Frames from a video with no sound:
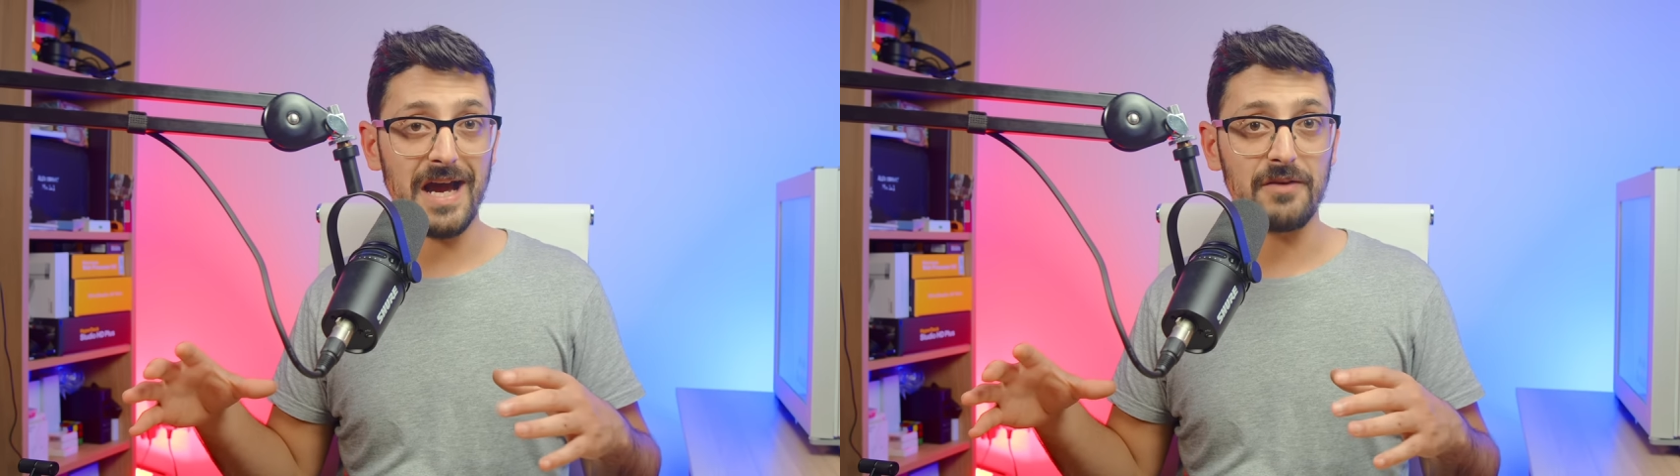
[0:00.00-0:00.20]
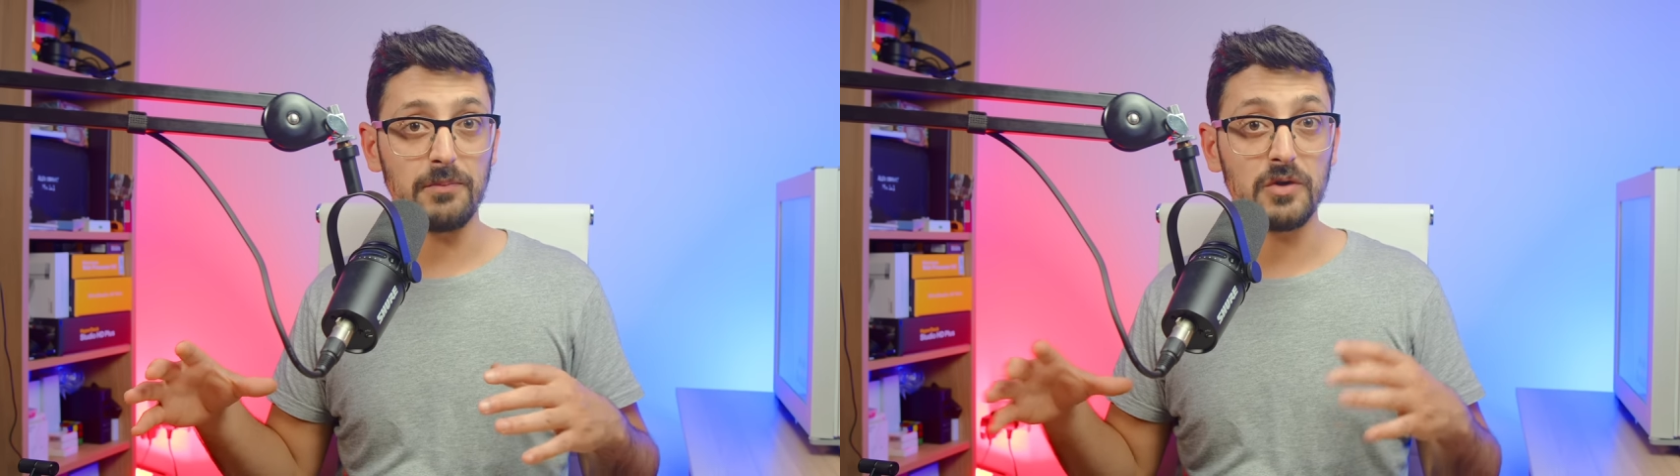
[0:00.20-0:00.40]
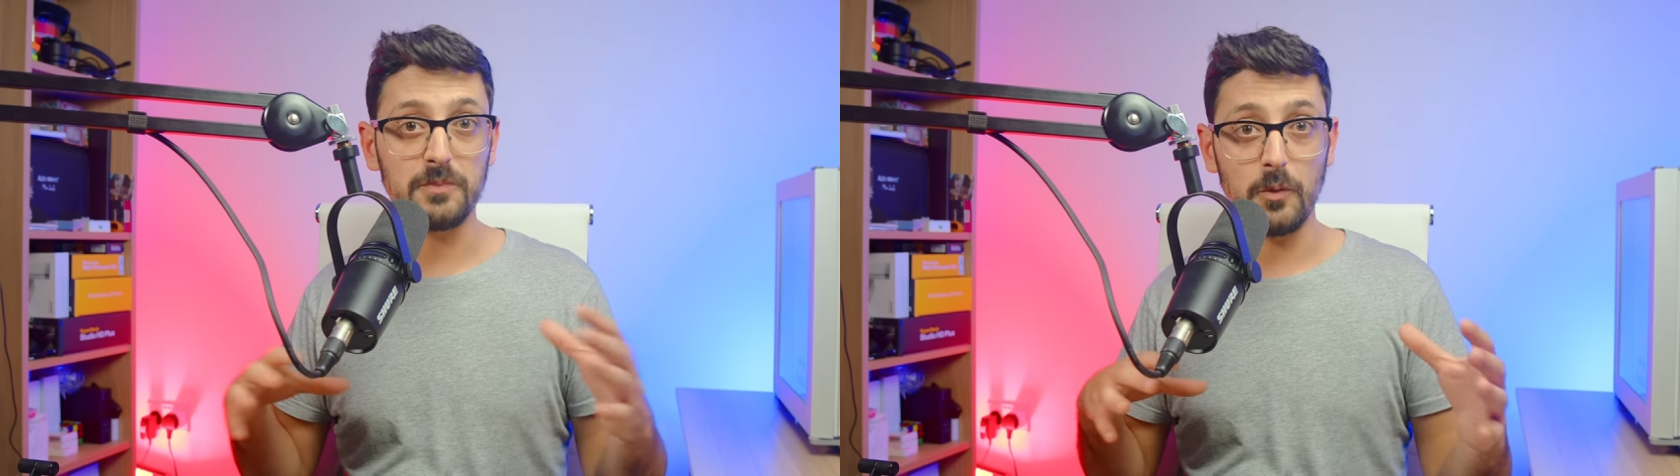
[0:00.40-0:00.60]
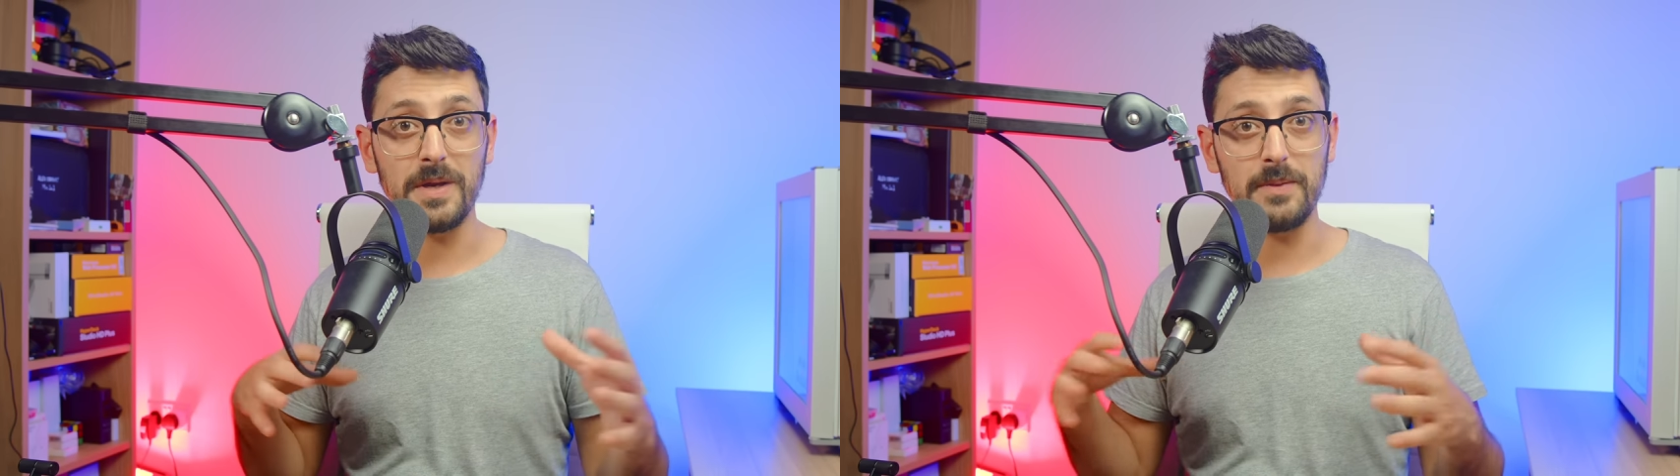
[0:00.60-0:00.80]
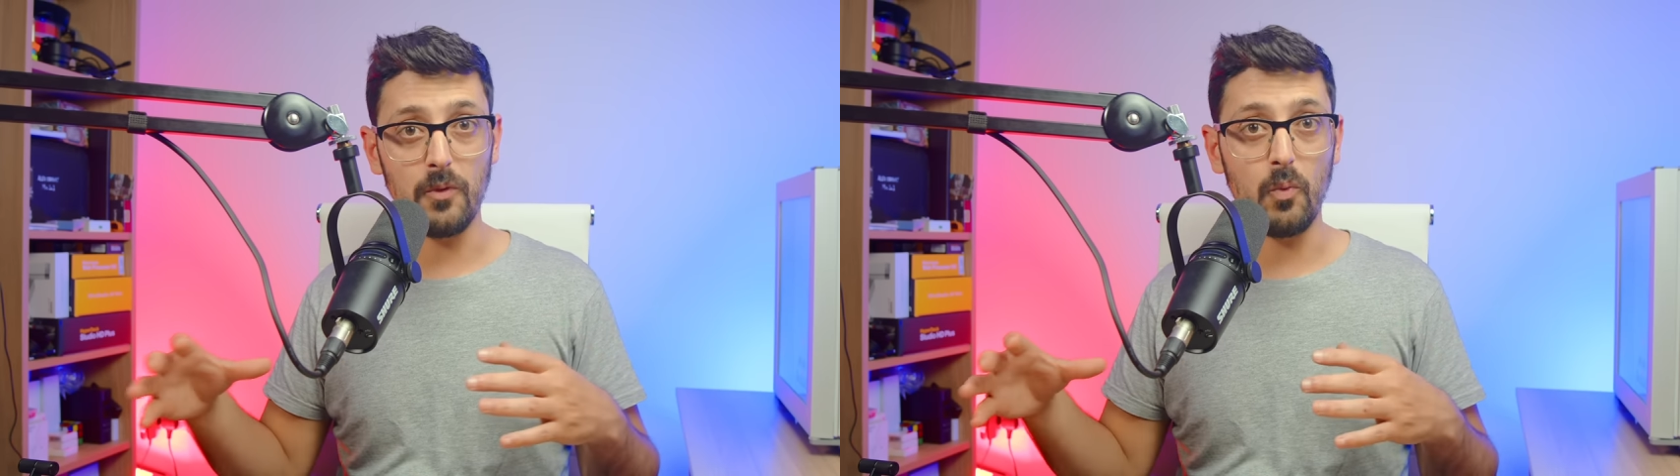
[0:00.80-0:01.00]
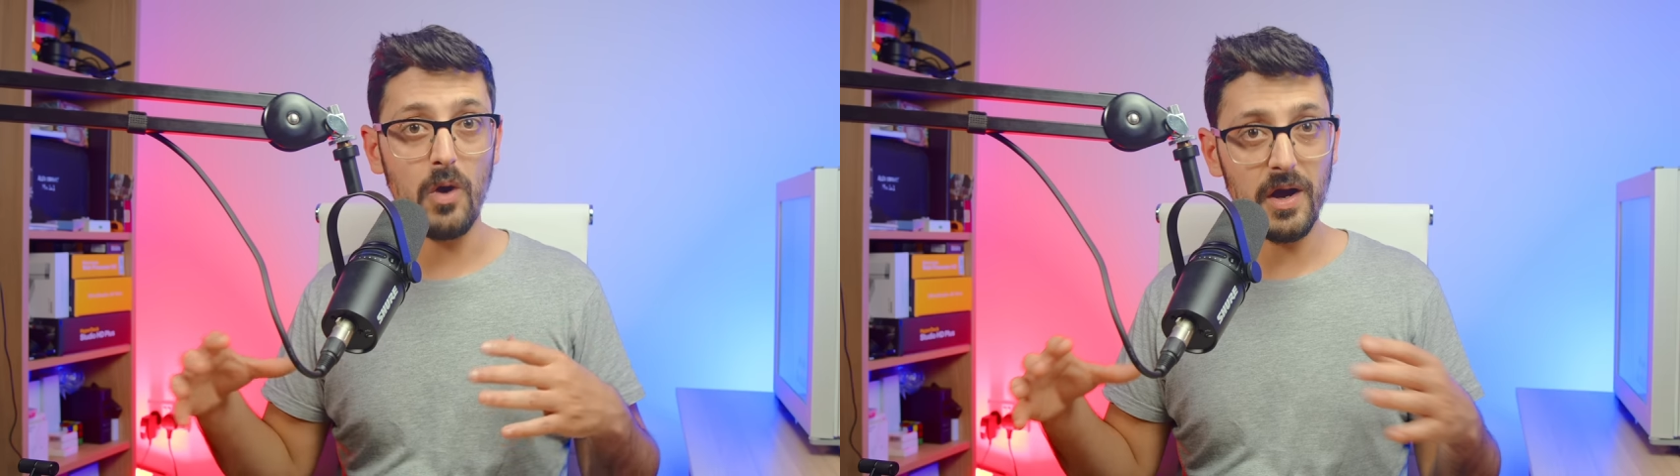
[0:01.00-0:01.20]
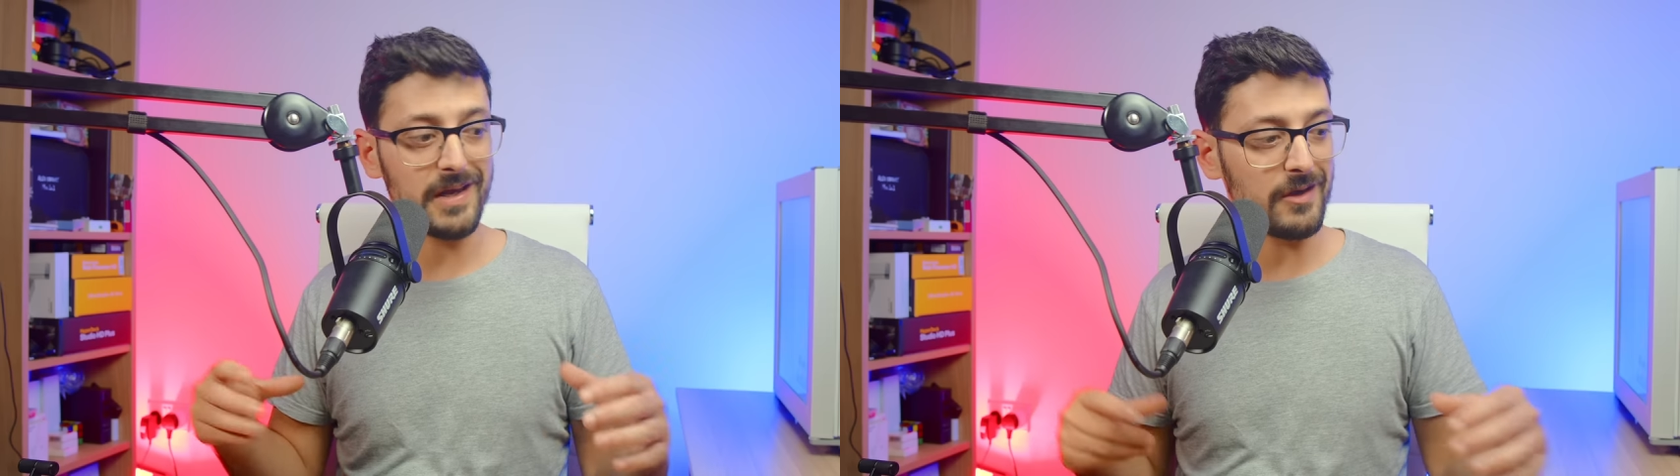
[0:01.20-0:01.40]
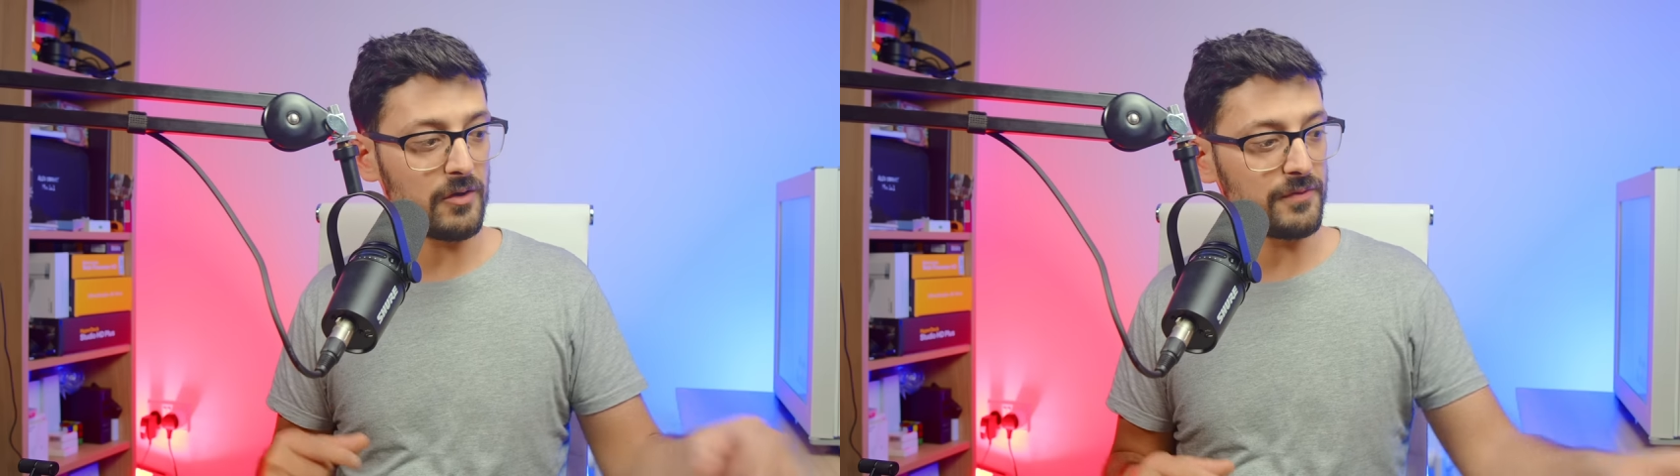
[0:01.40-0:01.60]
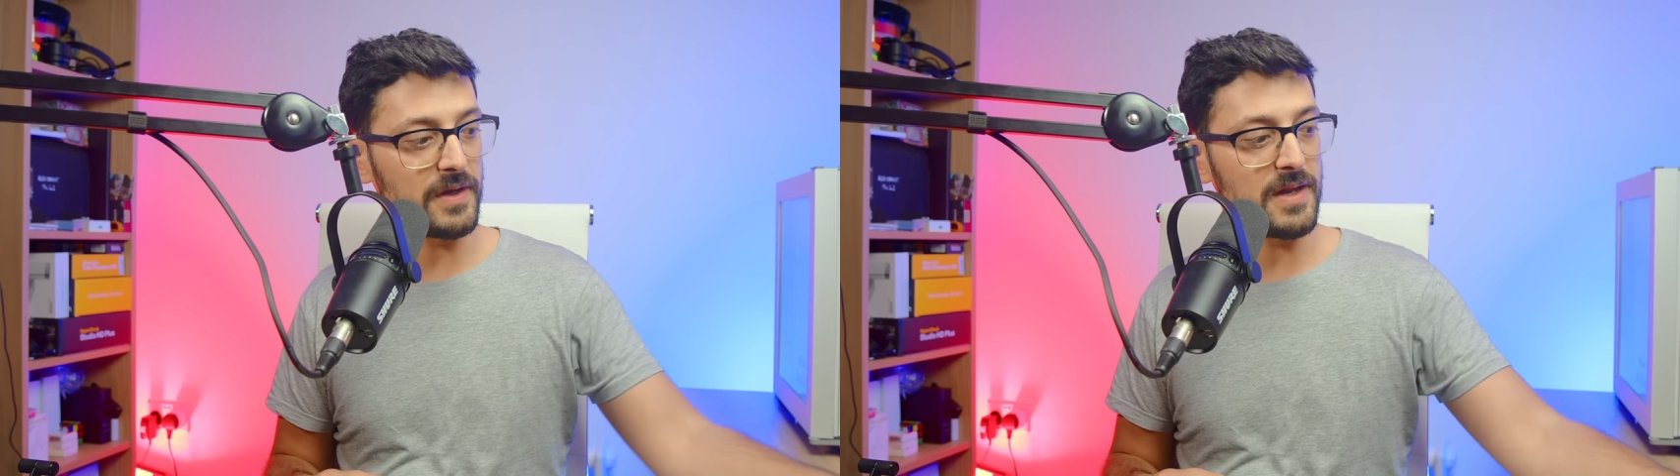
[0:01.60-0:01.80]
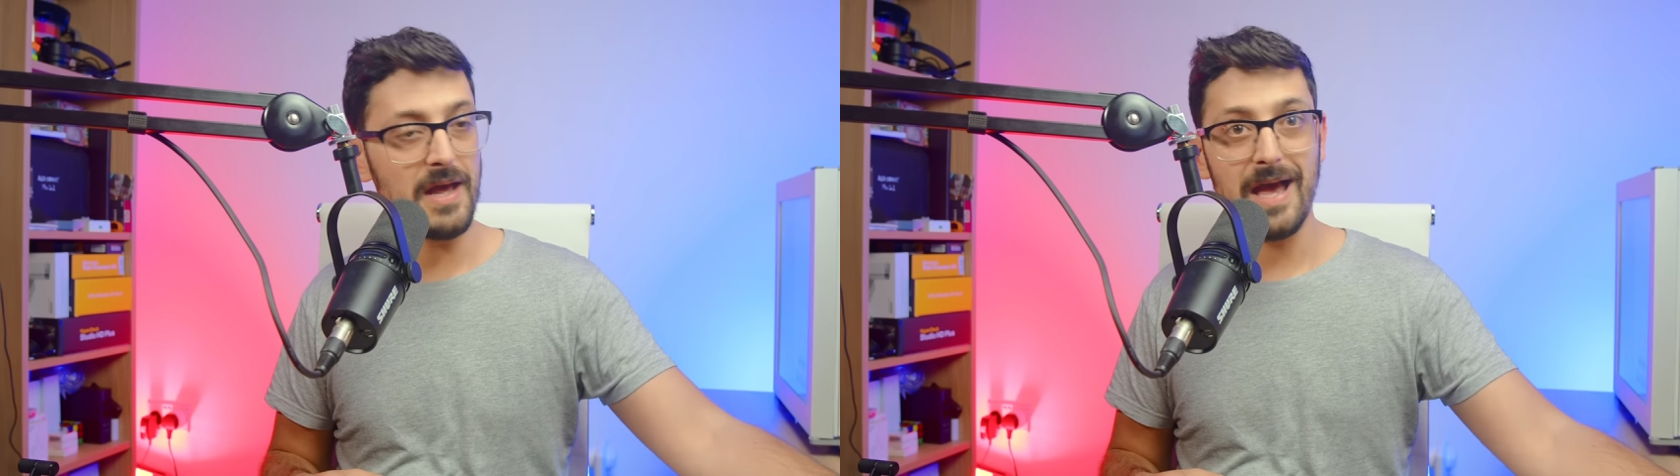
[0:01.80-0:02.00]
have multiple people working off it